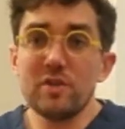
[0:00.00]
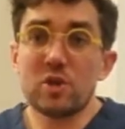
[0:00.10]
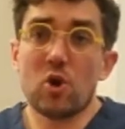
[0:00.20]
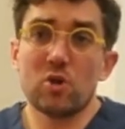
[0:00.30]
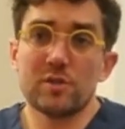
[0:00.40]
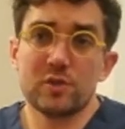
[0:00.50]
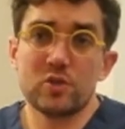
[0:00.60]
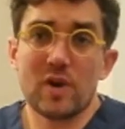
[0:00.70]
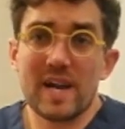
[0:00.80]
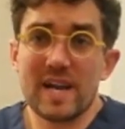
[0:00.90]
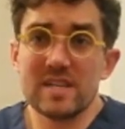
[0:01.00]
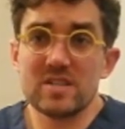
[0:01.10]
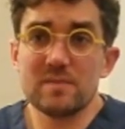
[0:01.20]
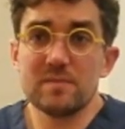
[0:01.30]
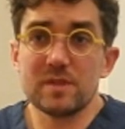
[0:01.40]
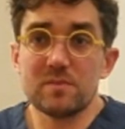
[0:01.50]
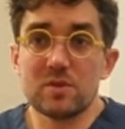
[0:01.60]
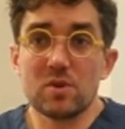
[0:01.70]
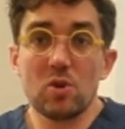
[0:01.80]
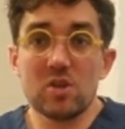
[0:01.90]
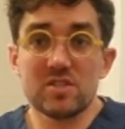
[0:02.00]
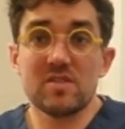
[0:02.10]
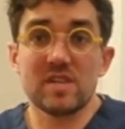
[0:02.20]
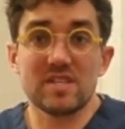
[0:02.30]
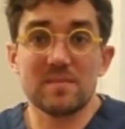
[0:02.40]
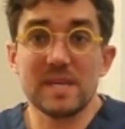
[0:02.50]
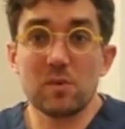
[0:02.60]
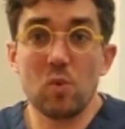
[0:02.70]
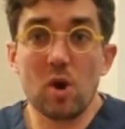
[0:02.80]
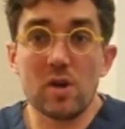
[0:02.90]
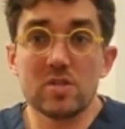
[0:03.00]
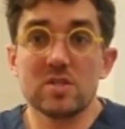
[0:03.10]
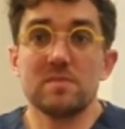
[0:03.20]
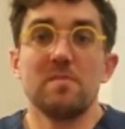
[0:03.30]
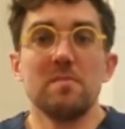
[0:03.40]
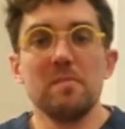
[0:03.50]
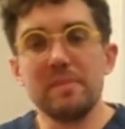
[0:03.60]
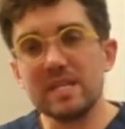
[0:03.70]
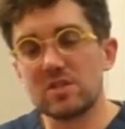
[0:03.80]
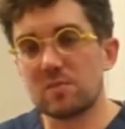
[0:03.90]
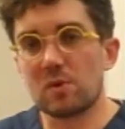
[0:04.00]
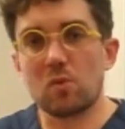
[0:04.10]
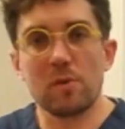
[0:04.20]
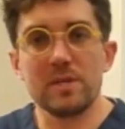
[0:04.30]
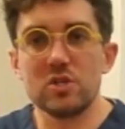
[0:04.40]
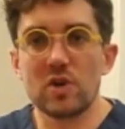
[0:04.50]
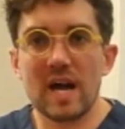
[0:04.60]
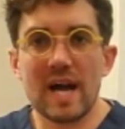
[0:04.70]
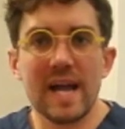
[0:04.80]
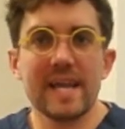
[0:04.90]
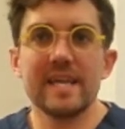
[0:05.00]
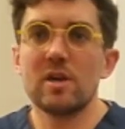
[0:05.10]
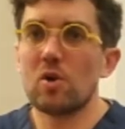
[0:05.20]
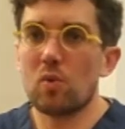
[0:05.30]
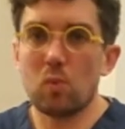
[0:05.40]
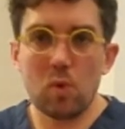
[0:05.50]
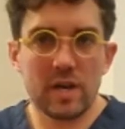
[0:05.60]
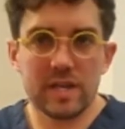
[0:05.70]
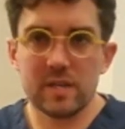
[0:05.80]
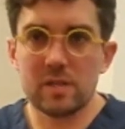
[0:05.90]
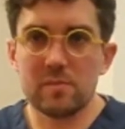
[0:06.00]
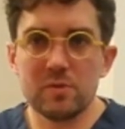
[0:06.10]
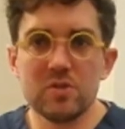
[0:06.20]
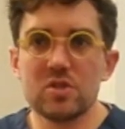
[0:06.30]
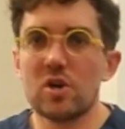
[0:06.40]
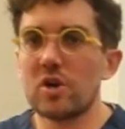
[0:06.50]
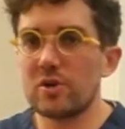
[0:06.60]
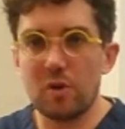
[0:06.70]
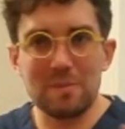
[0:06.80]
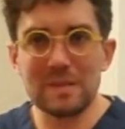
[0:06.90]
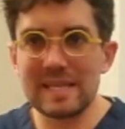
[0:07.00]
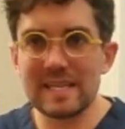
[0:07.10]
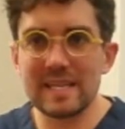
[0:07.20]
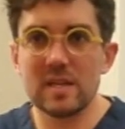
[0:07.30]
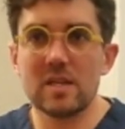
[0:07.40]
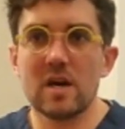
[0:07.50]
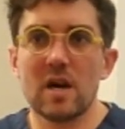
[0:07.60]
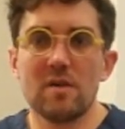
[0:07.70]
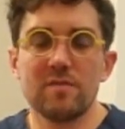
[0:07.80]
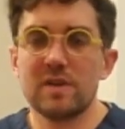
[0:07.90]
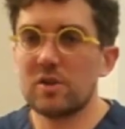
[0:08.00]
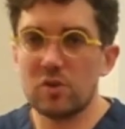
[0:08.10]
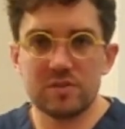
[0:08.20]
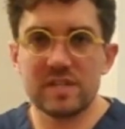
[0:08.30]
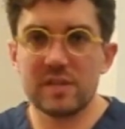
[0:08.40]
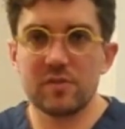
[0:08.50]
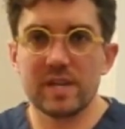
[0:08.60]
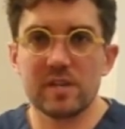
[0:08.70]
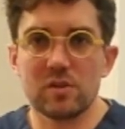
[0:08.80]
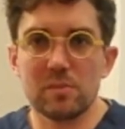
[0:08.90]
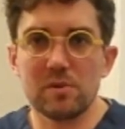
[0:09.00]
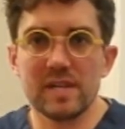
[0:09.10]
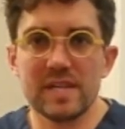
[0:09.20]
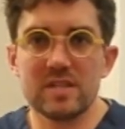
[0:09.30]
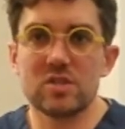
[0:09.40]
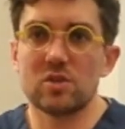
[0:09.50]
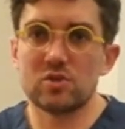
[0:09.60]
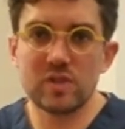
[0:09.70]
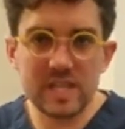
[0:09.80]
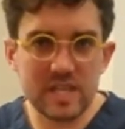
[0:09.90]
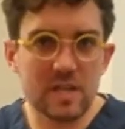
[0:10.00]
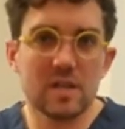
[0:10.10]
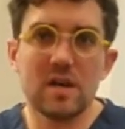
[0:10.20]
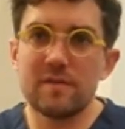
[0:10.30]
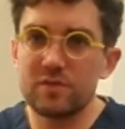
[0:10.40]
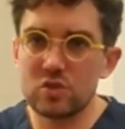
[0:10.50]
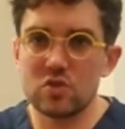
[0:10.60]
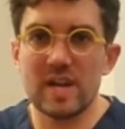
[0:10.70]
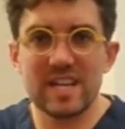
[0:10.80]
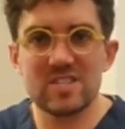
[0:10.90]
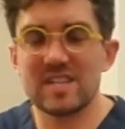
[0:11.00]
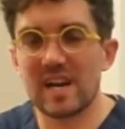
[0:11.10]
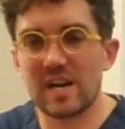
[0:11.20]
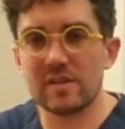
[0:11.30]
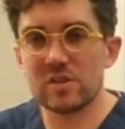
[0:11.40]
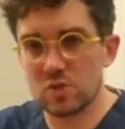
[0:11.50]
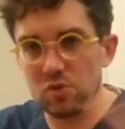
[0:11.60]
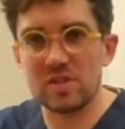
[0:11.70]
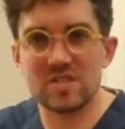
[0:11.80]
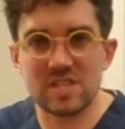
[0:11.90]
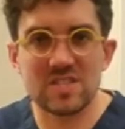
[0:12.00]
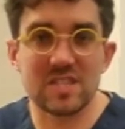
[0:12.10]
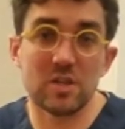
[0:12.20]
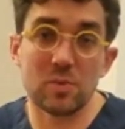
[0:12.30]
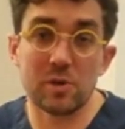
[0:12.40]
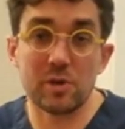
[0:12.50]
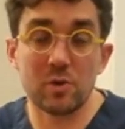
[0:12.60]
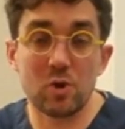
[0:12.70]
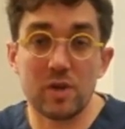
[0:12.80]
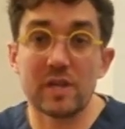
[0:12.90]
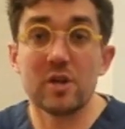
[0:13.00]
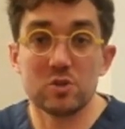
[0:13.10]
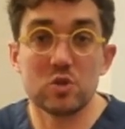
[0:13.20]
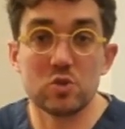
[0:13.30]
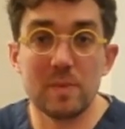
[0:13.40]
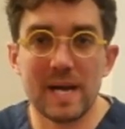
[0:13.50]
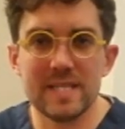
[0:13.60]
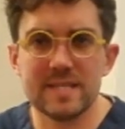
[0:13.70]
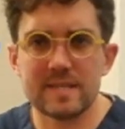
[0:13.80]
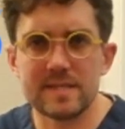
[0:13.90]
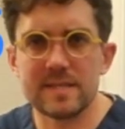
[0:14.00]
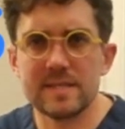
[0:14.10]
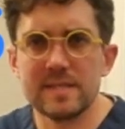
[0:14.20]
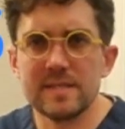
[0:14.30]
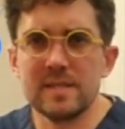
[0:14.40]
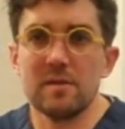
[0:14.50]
Whatever the cause of your dry eye symptoms, there are lots of things that make it worse. Being somewhere warm and dry, working at the computer, not blinking enough, not taking regular breaks, not drinking enough, stress, tiredness, all these things together we're now calling Zoomitis.